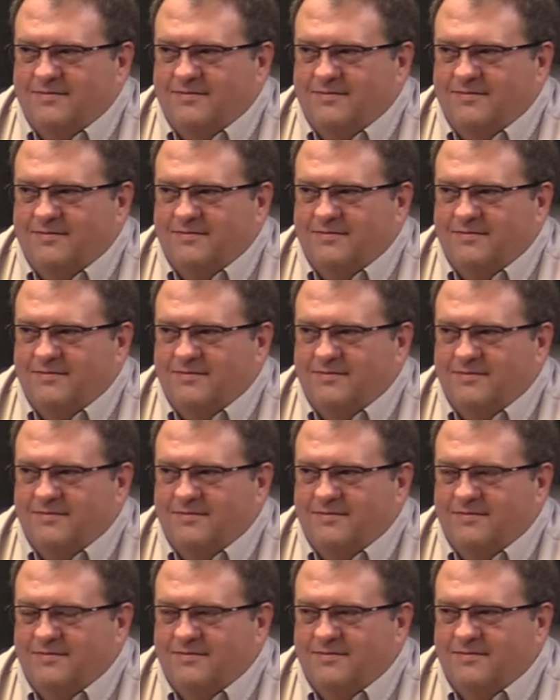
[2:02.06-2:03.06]

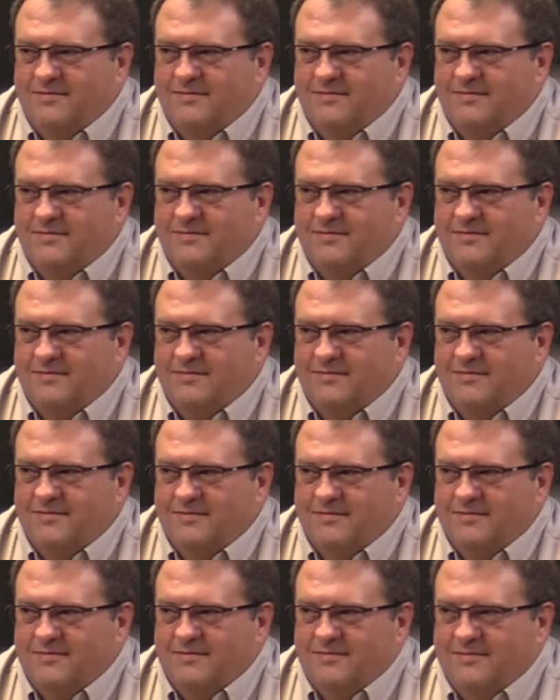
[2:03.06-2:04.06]

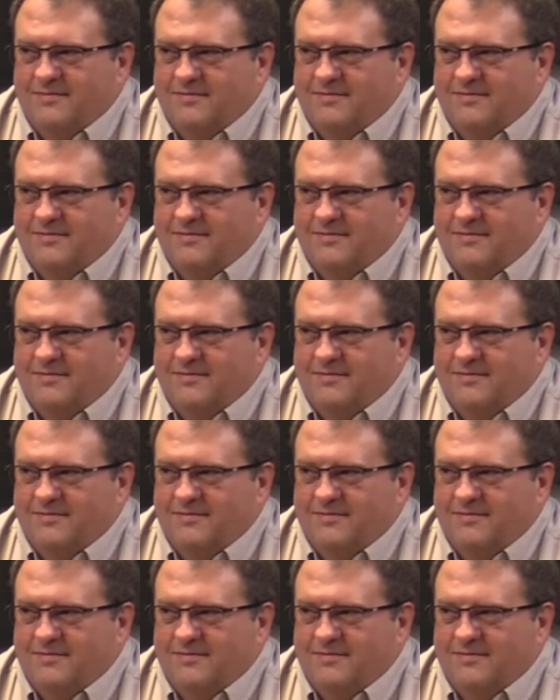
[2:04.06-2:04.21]
This person isn't speaking.